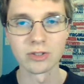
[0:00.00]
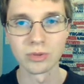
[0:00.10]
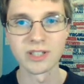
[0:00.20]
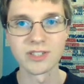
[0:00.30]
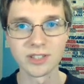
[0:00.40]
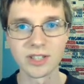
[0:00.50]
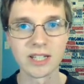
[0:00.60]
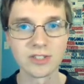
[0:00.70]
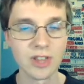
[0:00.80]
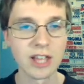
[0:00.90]
in
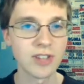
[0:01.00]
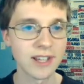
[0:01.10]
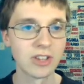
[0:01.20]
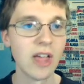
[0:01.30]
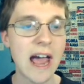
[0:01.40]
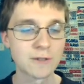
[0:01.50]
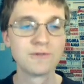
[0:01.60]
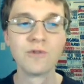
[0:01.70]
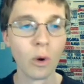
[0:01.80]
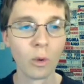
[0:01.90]
2016. So that's like the last
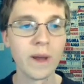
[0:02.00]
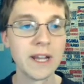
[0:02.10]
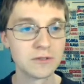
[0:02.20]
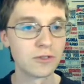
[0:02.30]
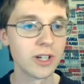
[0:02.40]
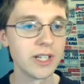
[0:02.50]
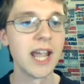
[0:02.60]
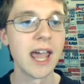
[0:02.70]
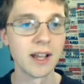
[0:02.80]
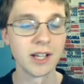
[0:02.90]
4 wins for
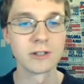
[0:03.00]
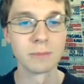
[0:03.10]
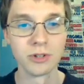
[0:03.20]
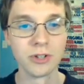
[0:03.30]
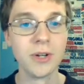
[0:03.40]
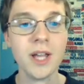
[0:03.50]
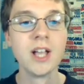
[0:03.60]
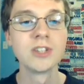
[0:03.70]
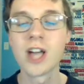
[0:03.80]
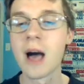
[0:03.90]
Indiana against Purdue.
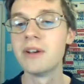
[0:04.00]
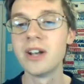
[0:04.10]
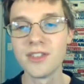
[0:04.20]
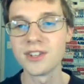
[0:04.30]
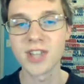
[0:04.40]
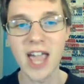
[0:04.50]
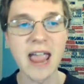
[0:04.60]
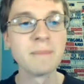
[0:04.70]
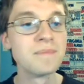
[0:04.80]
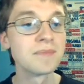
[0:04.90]
So coming into this
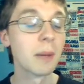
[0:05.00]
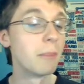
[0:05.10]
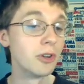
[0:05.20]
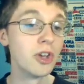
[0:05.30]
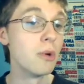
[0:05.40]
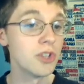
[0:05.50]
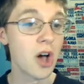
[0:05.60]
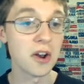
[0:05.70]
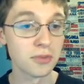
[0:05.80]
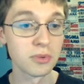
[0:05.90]
game, Purdue was
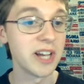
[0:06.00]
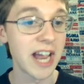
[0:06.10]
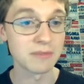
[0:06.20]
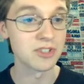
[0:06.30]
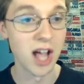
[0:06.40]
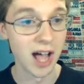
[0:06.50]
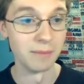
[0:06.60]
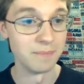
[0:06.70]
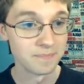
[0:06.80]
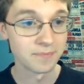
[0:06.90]
on a 3-game slide.
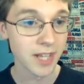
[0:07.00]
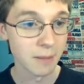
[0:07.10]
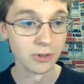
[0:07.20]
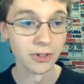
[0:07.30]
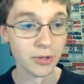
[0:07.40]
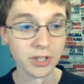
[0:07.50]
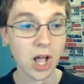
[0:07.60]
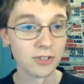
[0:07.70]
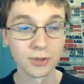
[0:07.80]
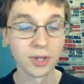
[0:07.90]
Purdue had
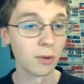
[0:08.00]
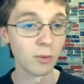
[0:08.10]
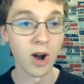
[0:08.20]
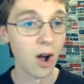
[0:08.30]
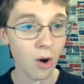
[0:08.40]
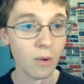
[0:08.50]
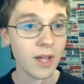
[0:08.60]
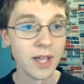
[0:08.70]
lost 3 in a row.